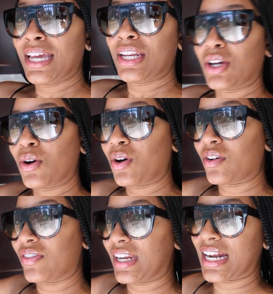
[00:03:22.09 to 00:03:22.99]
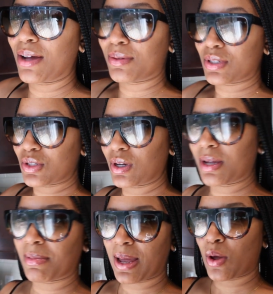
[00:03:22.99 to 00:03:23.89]
the coffee that I was
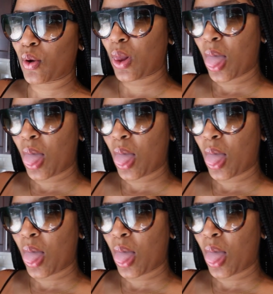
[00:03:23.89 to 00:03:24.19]
talking about.